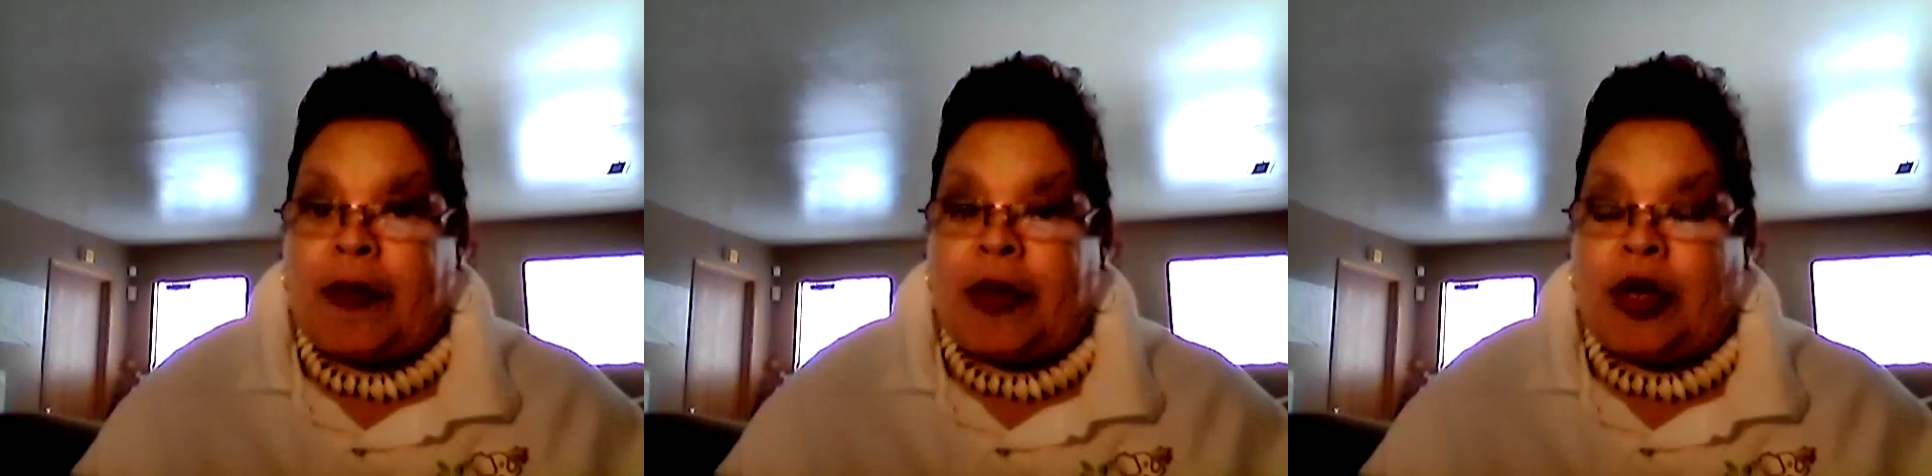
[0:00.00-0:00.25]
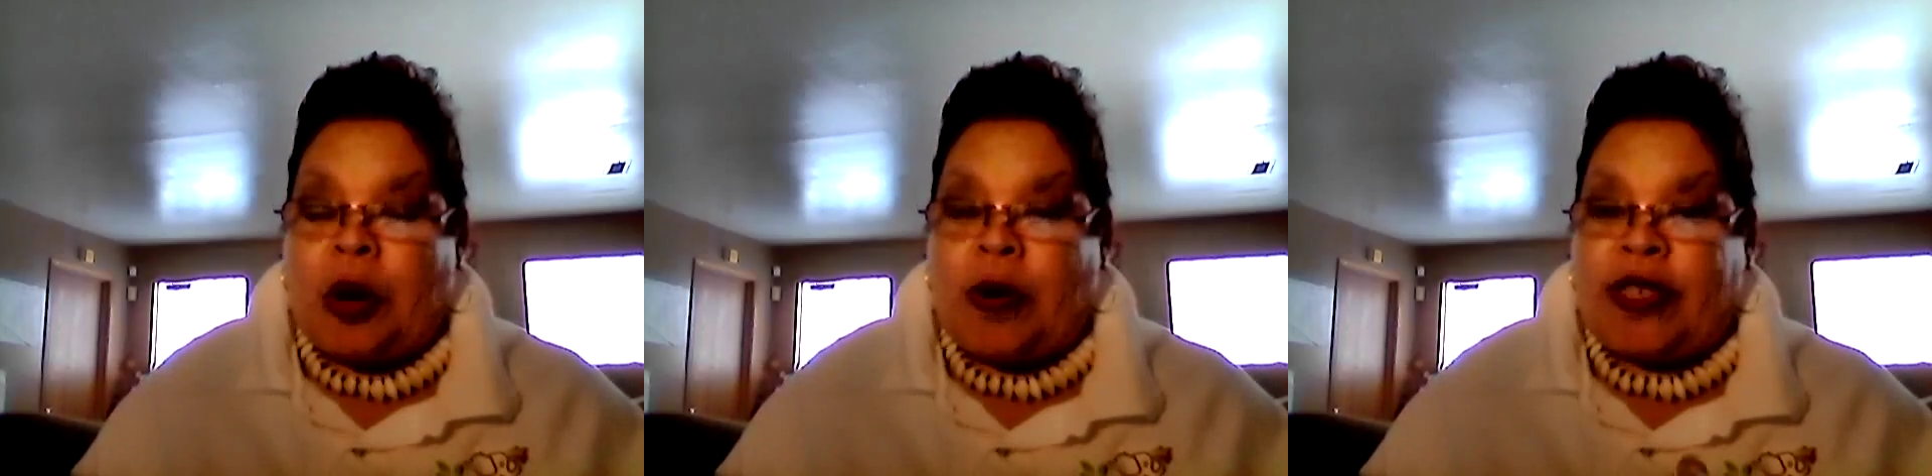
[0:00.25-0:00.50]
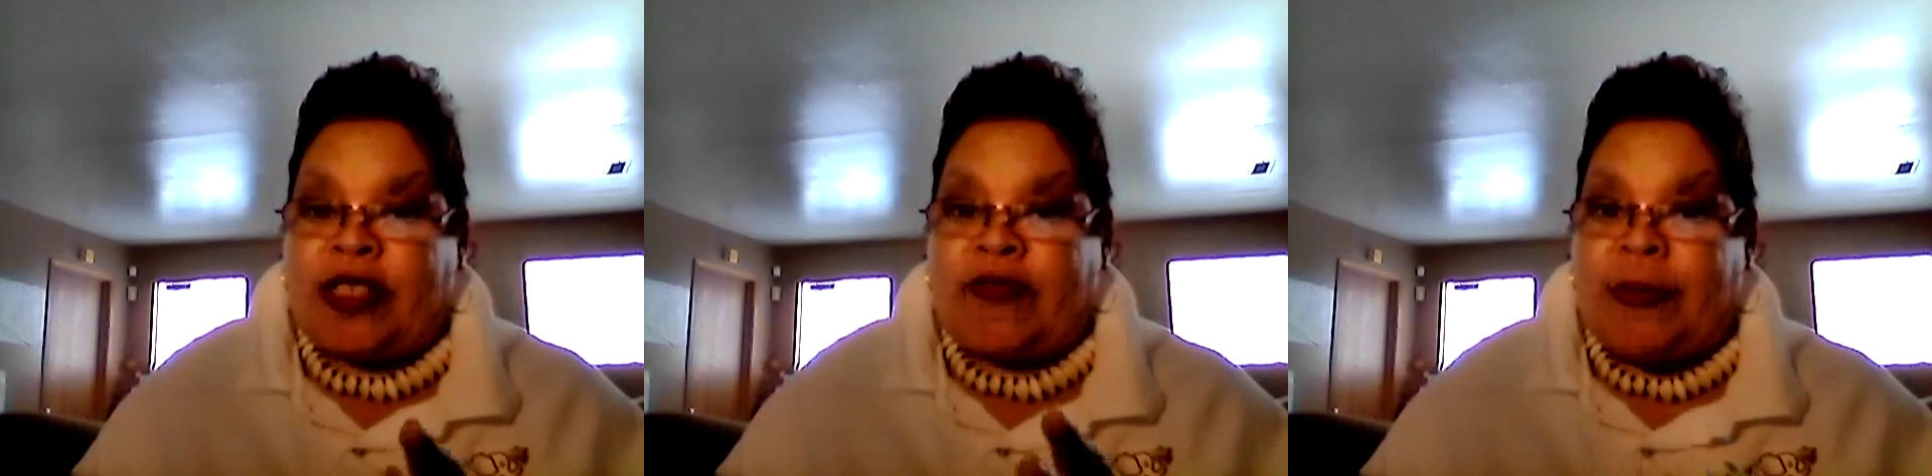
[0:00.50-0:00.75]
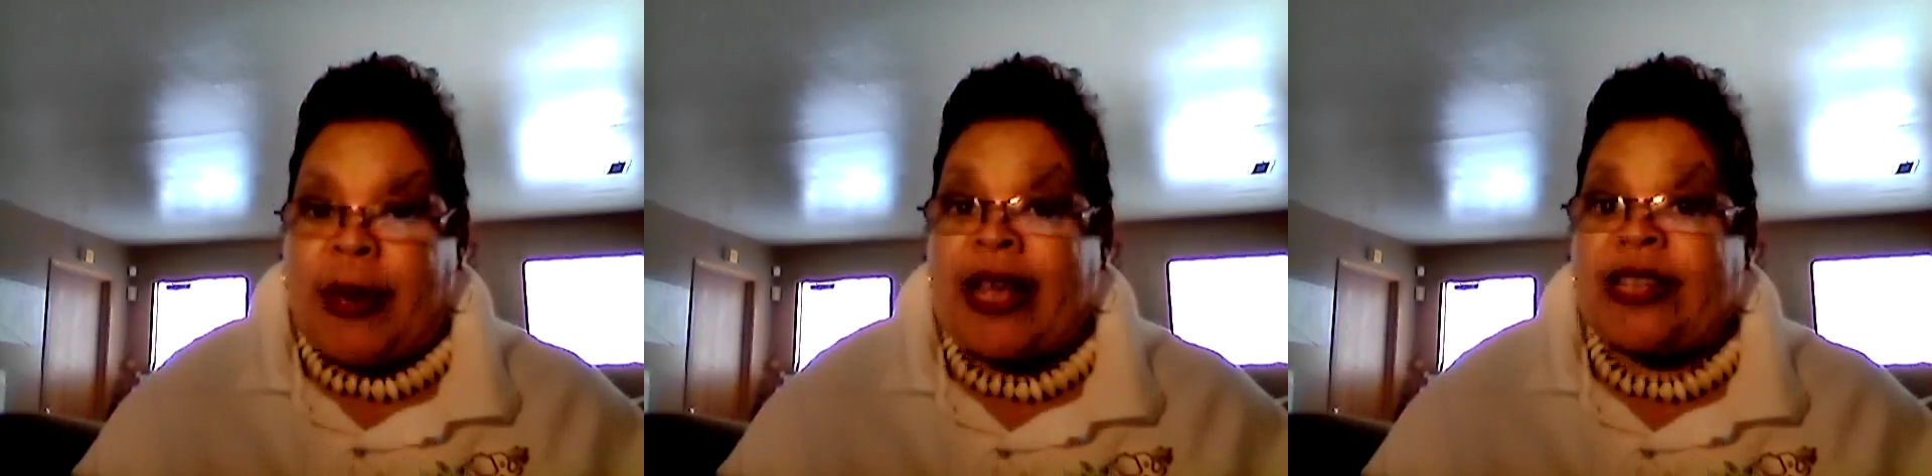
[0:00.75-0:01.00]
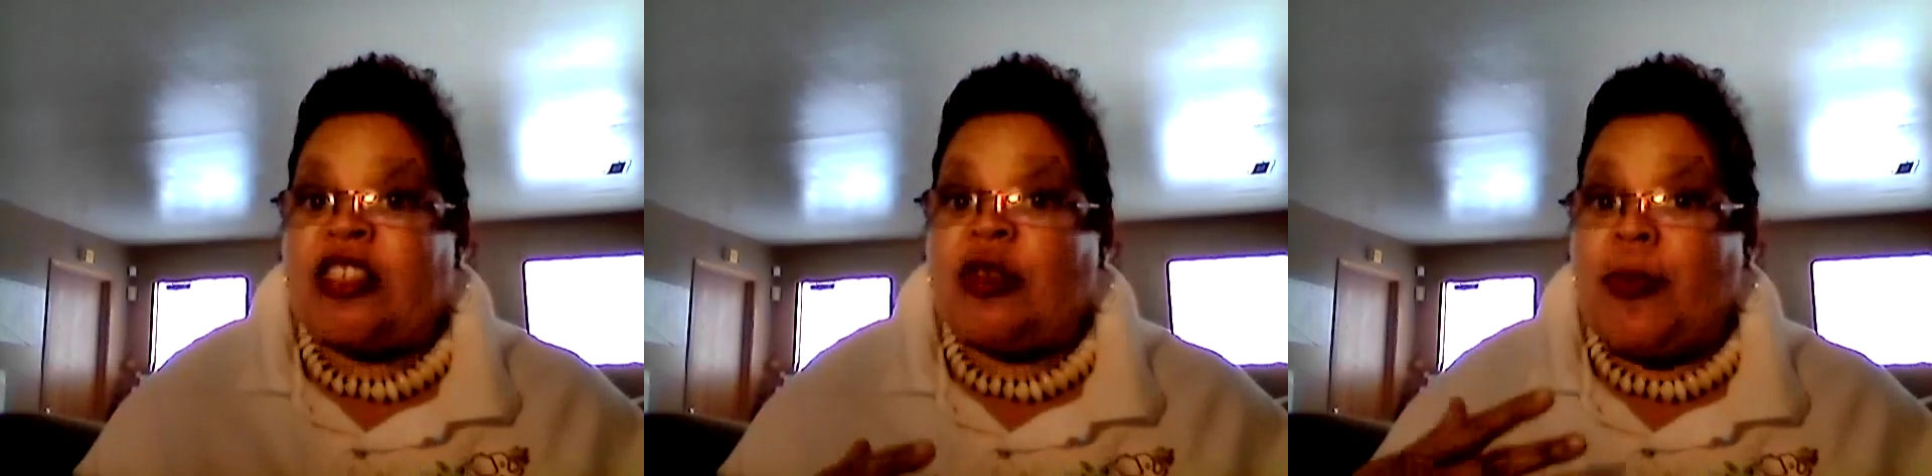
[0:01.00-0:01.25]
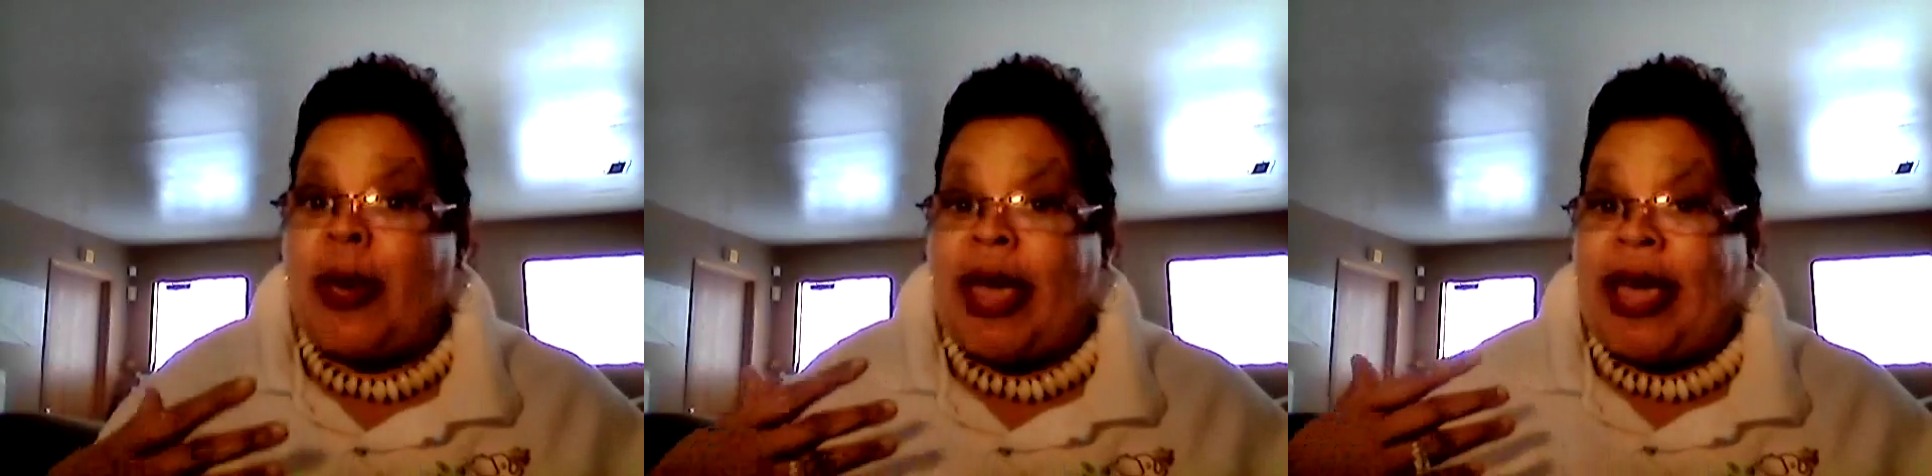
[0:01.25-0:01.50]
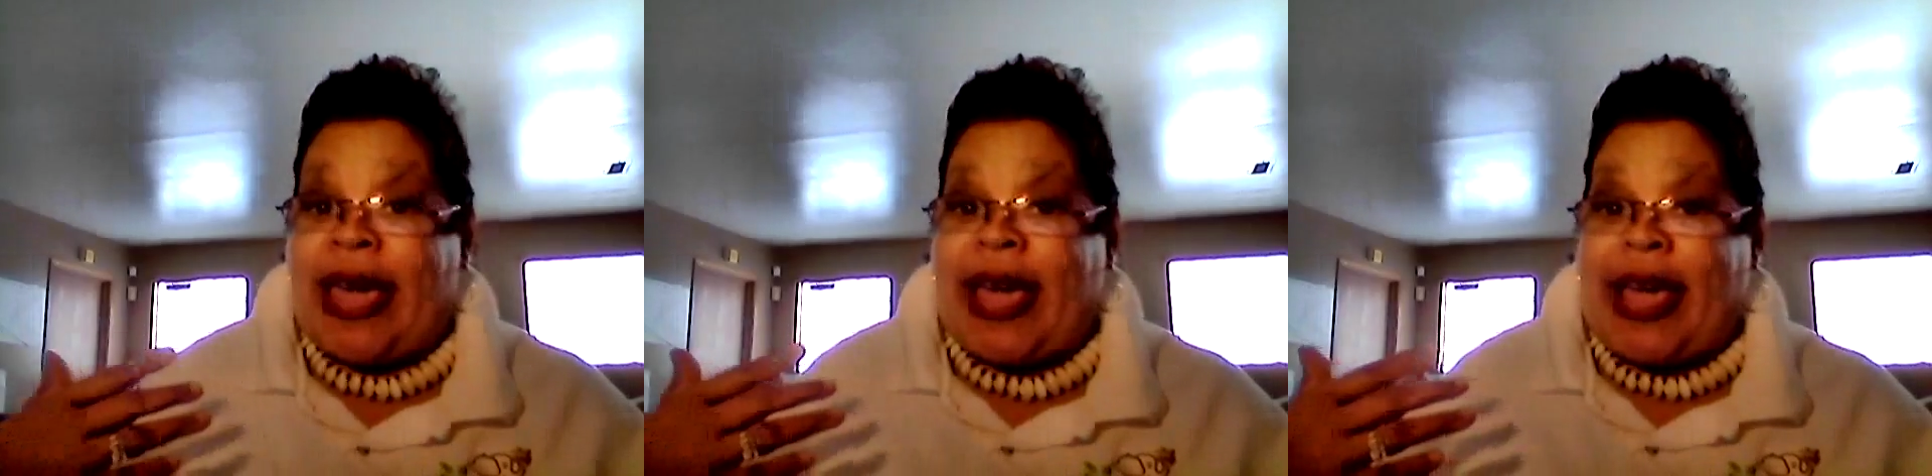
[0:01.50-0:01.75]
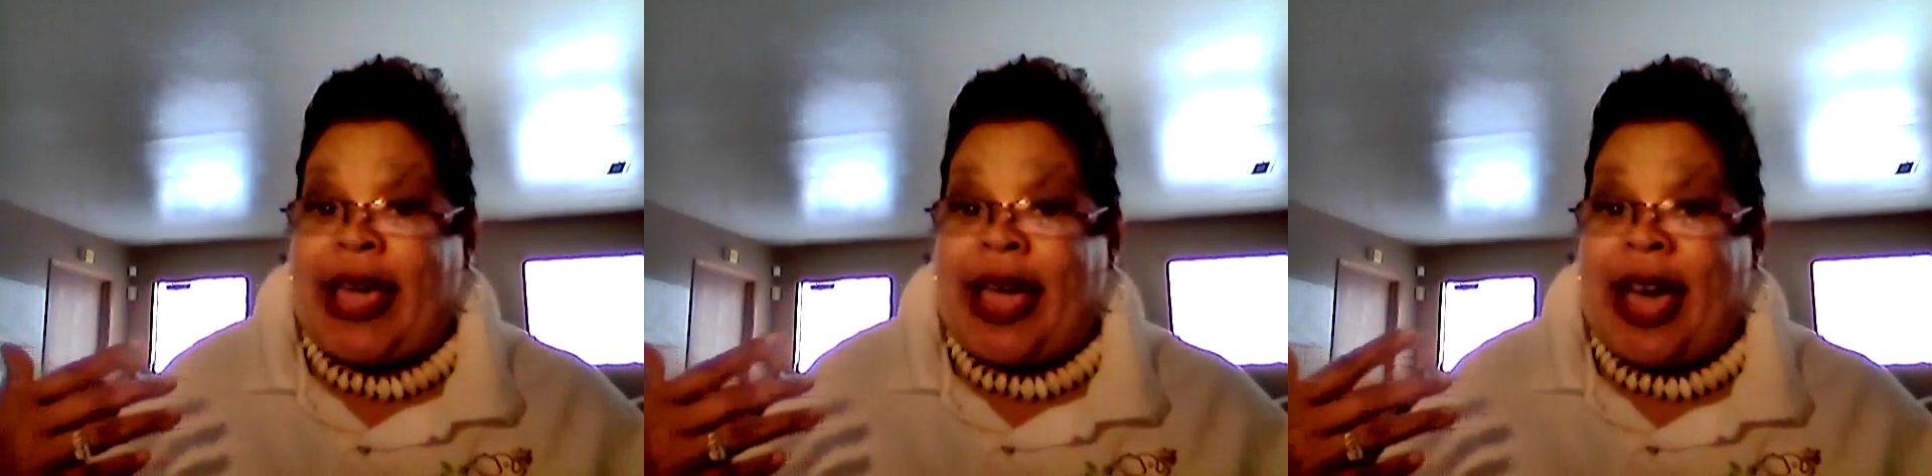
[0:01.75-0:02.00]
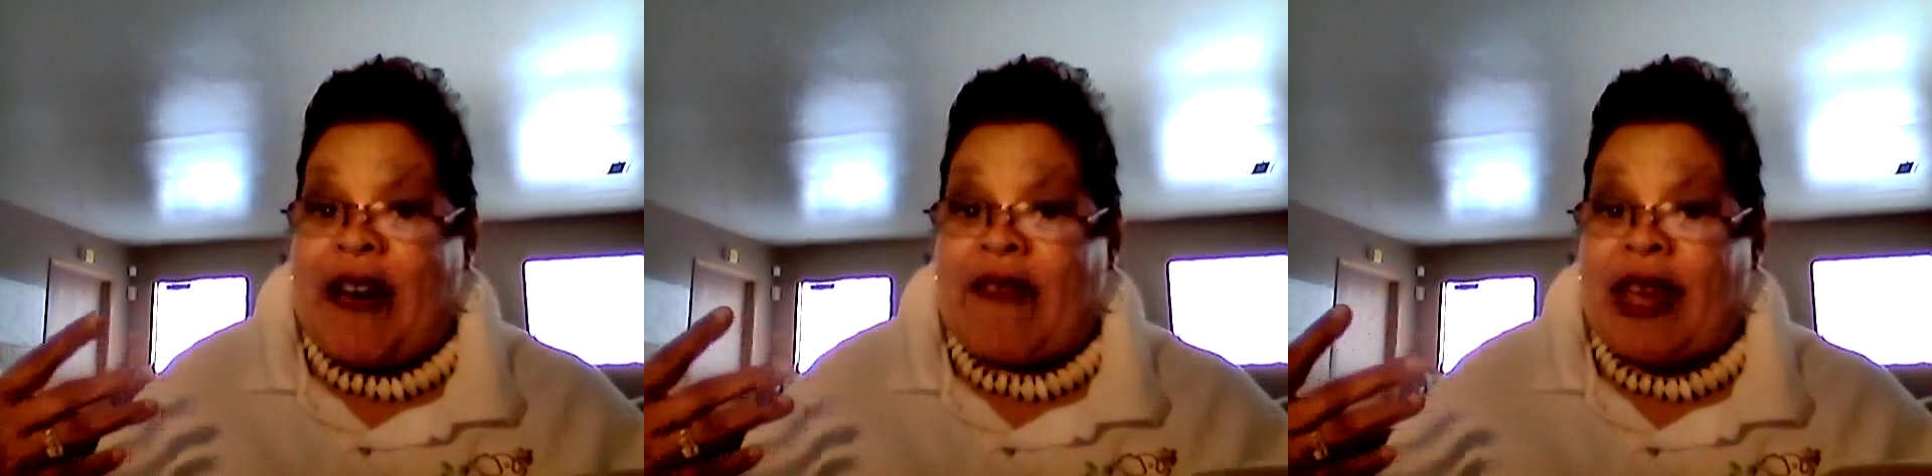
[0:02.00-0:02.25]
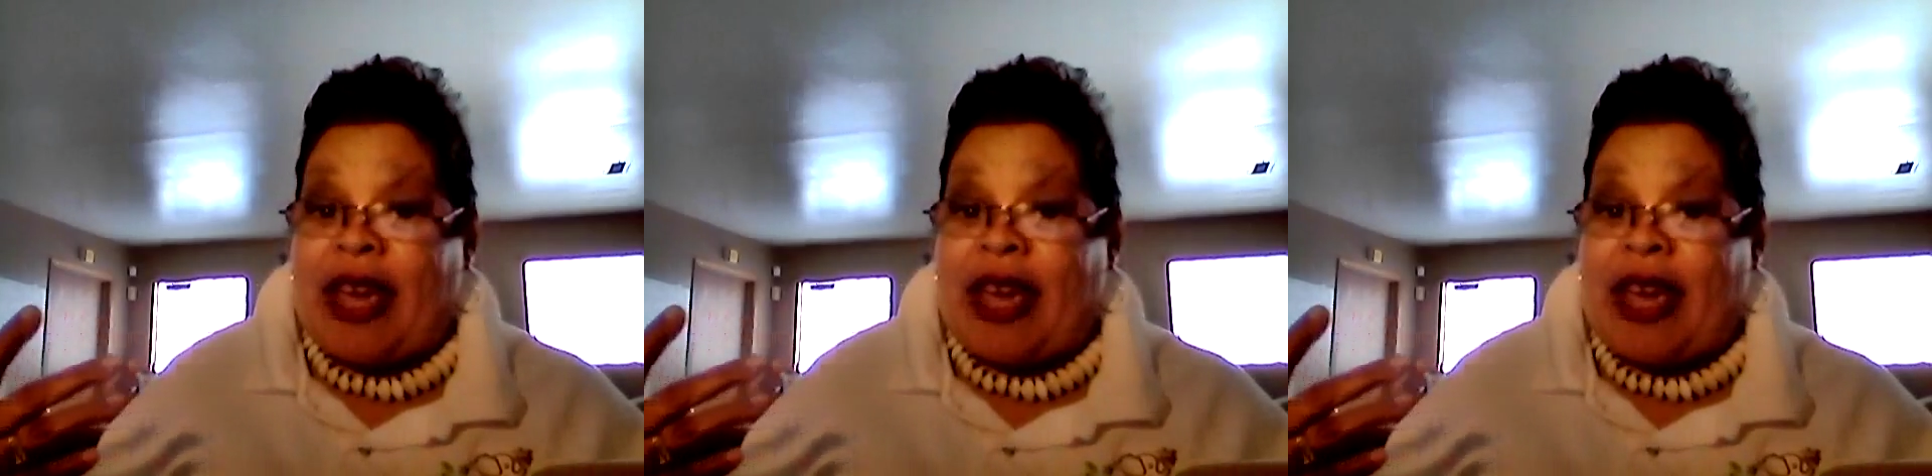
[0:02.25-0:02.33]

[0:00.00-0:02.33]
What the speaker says: it's best to have